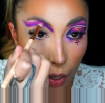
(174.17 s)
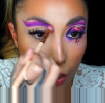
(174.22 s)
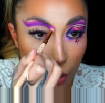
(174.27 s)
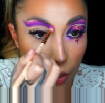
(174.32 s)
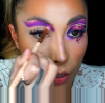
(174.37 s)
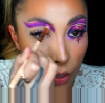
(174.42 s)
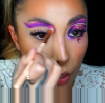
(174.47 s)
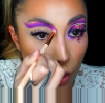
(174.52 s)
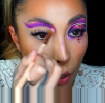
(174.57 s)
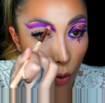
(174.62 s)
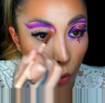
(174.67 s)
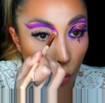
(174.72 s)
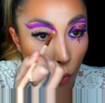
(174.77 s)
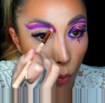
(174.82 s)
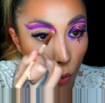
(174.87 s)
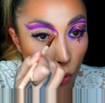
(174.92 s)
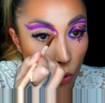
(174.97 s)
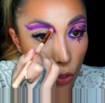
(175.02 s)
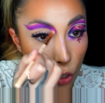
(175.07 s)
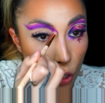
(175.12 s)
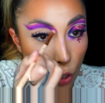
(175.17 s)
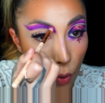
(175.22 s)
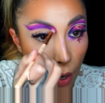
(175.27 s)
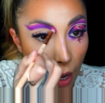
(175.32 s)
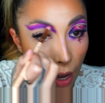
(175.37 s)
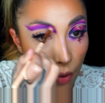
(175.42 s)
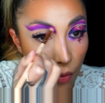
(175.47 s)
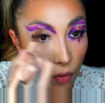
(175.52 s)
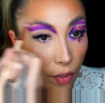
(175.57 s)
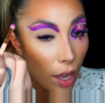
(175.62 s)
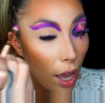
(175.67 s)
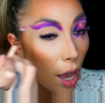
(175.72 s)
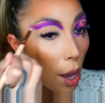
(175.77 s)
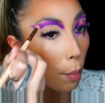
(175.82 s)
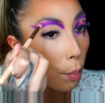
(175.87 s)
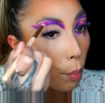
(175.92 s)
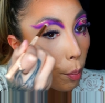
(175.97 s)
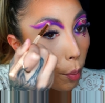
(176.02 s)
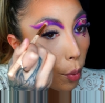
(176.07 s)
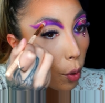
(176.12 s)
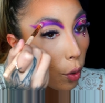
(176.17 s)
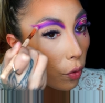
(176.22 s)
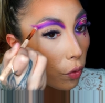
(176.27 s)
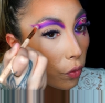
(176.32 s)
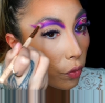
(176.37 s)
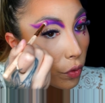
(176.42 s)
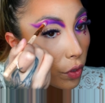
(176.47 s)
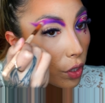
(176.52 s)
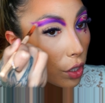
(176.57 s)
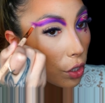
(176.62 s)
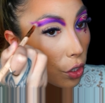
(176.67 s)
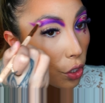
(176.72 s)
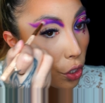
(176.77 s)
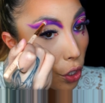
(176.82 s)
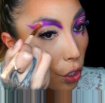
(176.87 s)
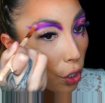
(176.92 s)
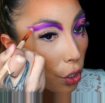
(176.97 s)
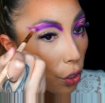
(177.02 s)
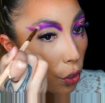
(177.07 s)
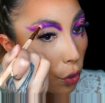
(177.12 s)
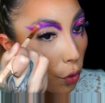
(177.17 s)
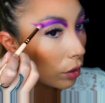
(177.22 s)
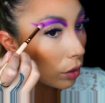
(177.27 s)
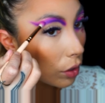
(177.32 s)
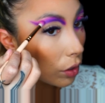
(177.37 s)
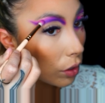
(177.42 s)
So once you have that buffed to